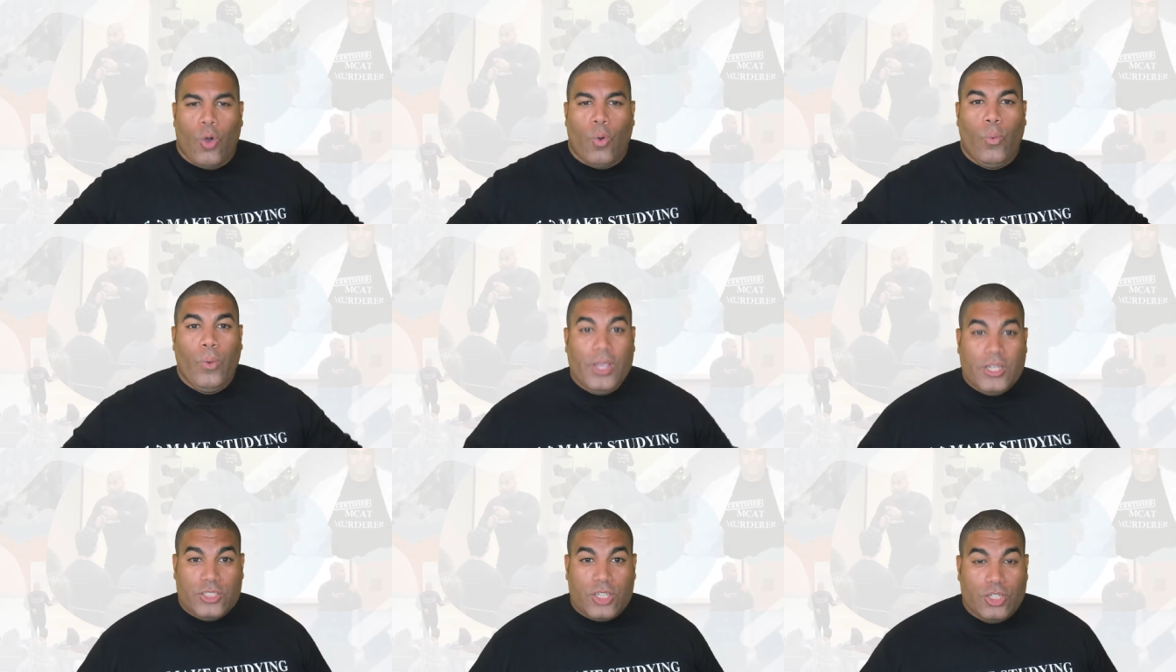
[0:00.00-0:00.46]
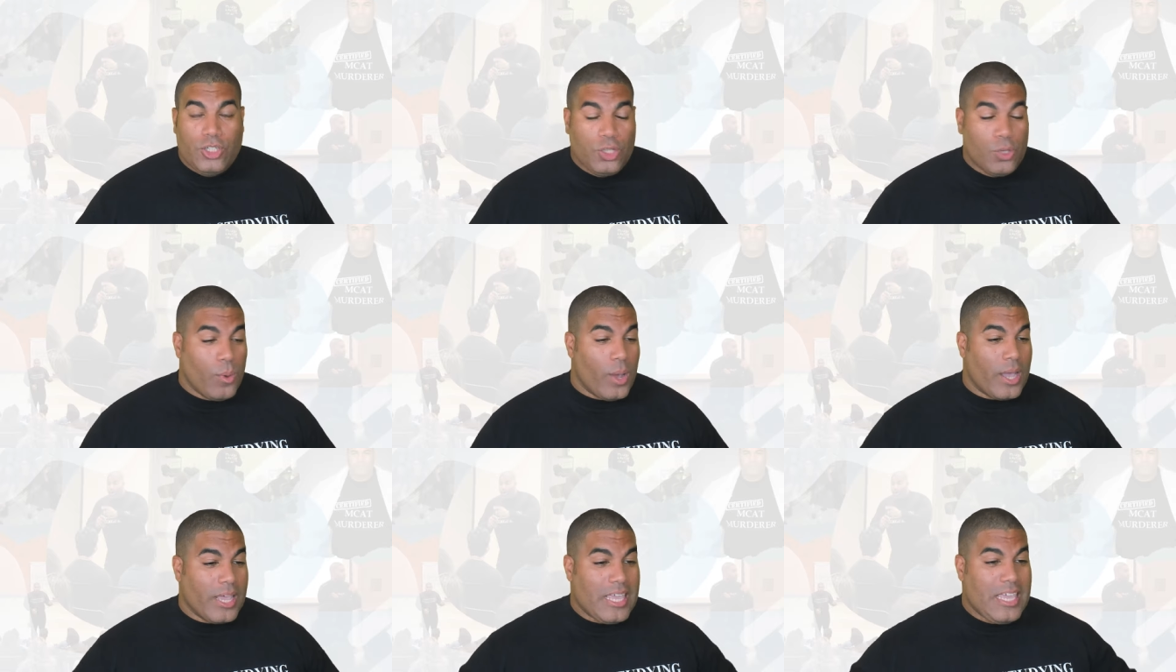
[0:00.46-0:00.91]
We should
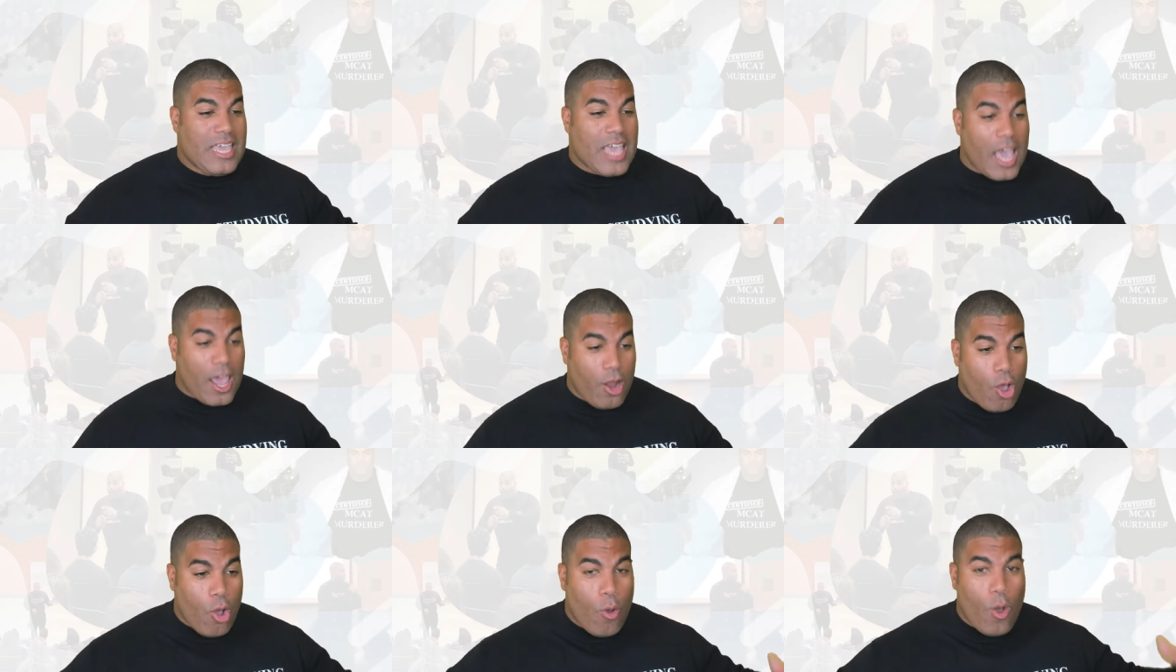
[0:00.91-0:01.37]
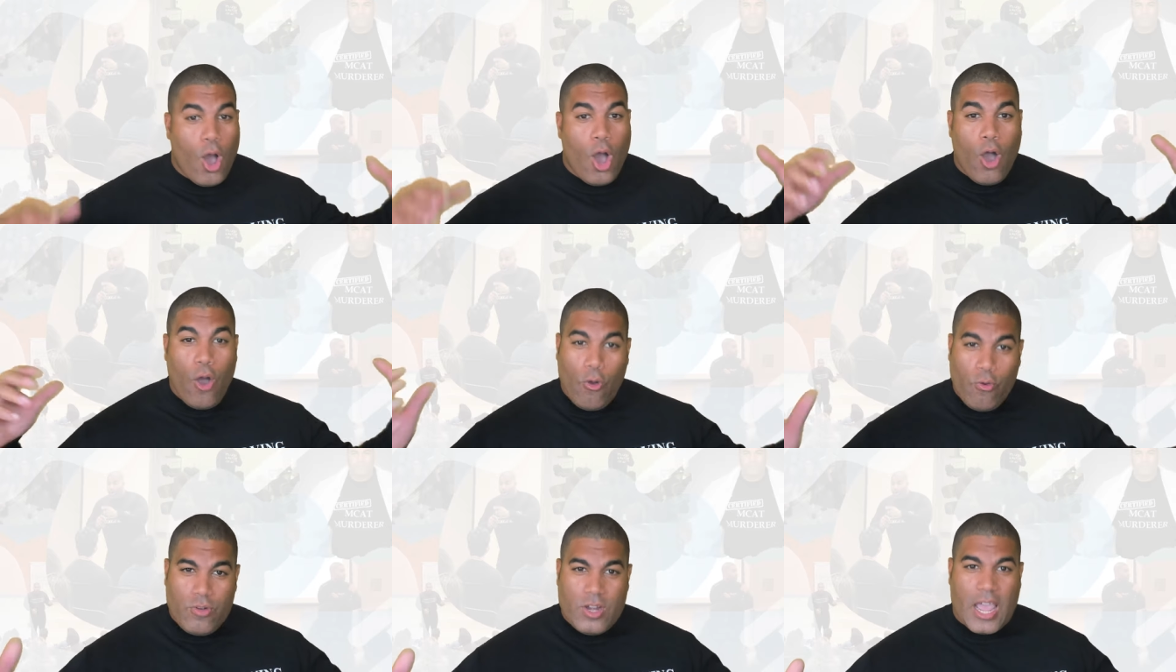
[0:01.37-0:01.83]
do a ghetto
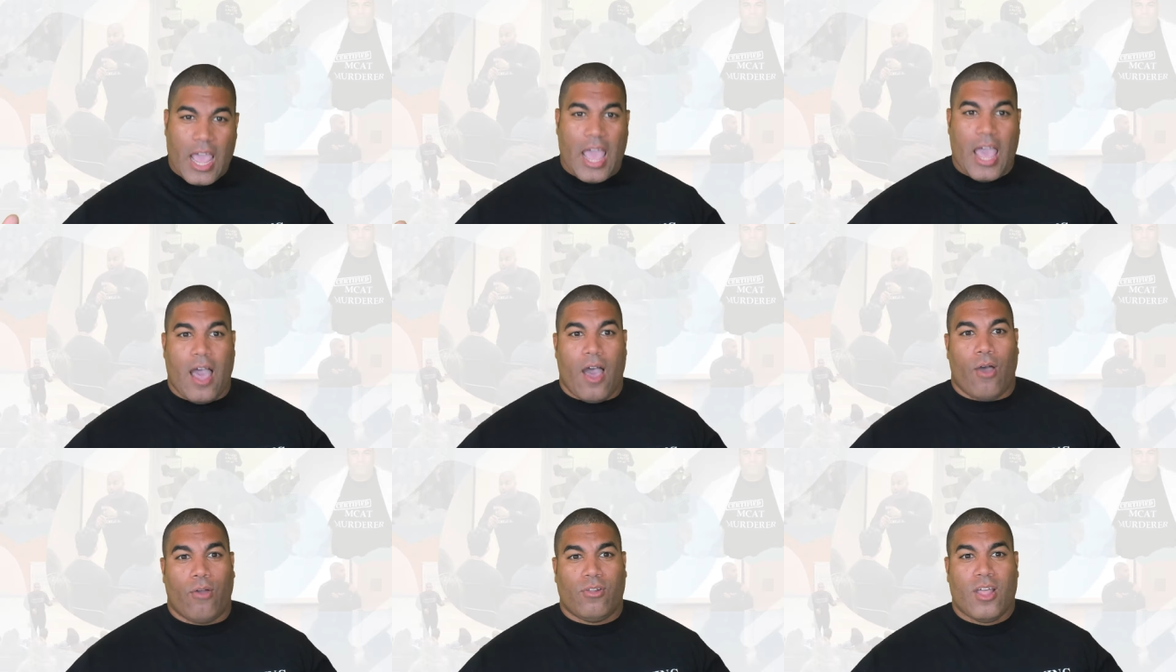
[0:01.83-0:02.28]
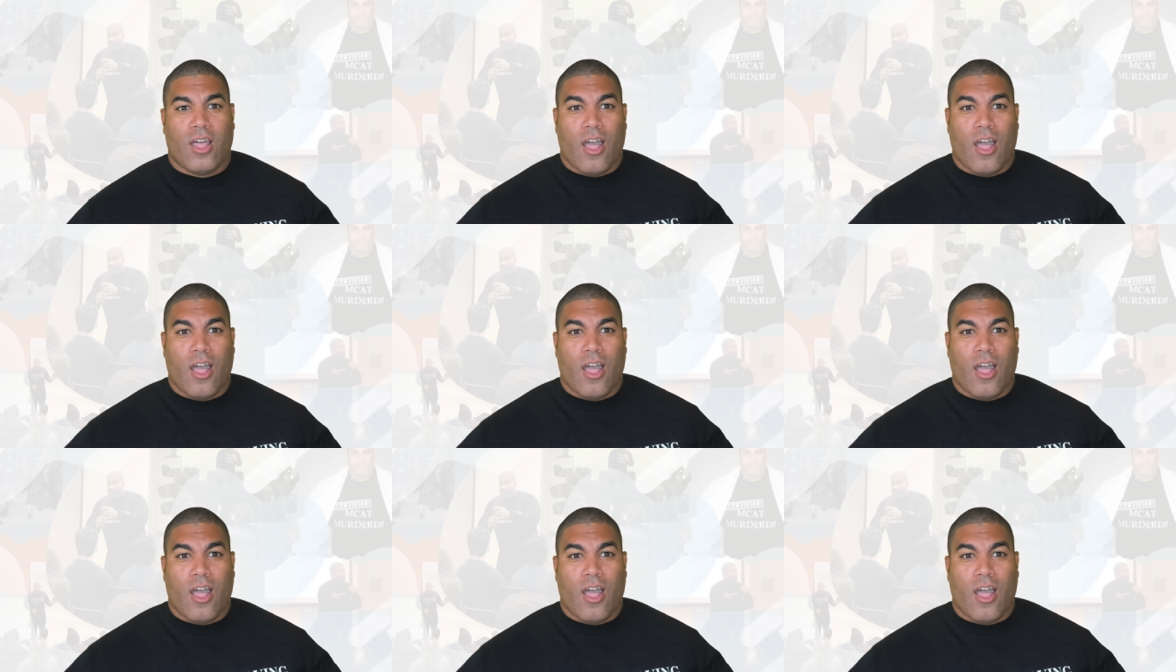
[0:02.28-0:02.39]
hoedown.